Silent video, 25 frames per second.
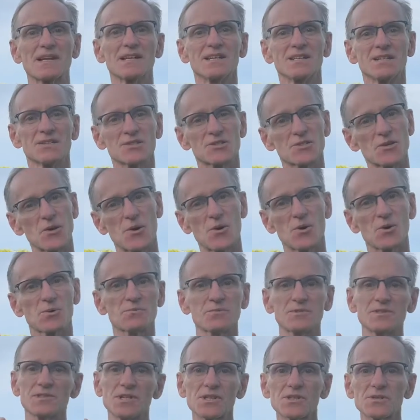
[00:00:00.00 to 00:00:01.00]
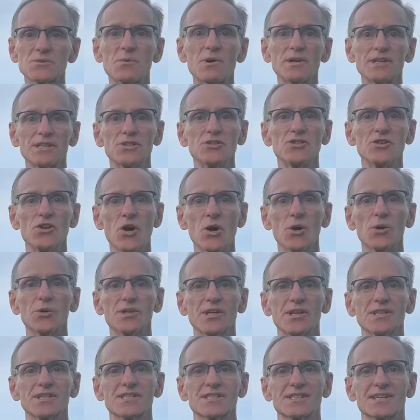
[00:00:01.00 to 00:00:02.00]
So we just want to
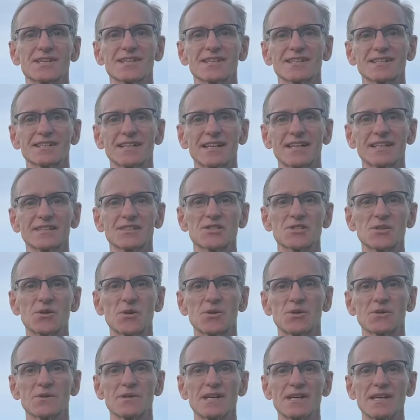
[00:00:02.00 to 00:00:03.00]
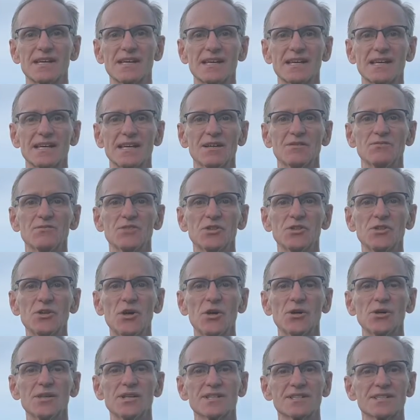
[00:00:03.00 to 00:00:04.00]
notice, so if you
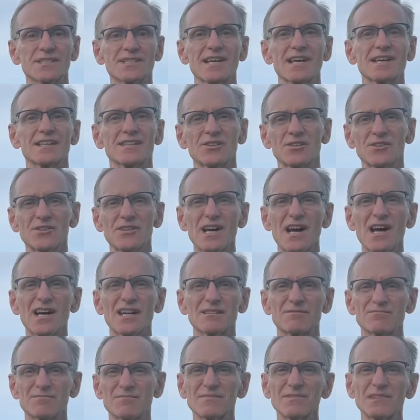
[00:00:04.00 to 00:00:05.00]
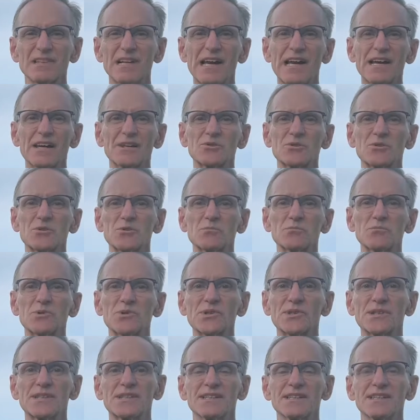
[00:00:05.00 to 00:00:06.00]
notice that you're not lateral
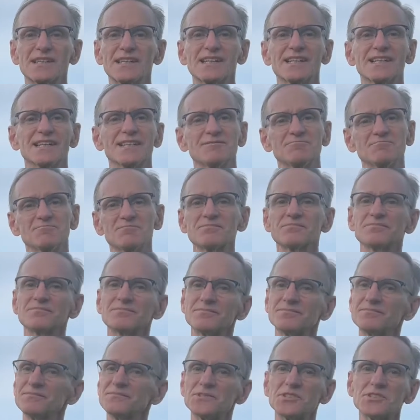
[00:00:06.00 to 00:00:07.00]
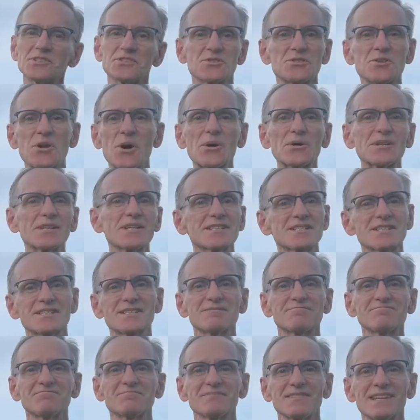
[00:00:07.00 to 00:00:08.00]
breathing, just notice
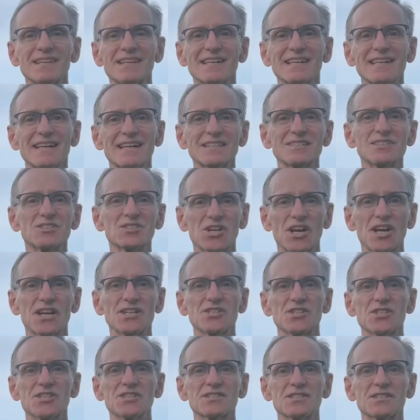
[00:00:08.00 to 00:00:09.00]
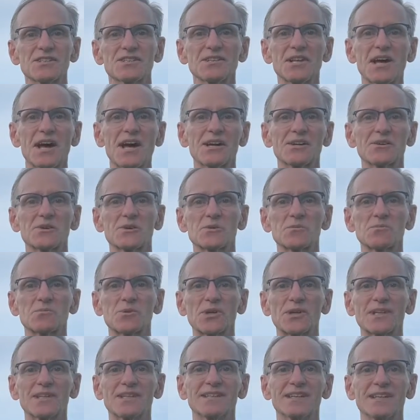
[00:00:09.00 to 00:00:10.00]
and change it to lateral
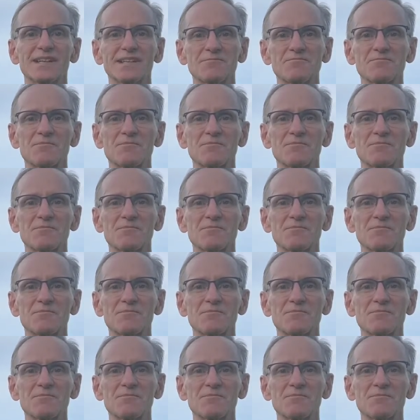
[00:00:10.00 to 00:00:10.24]
breathing.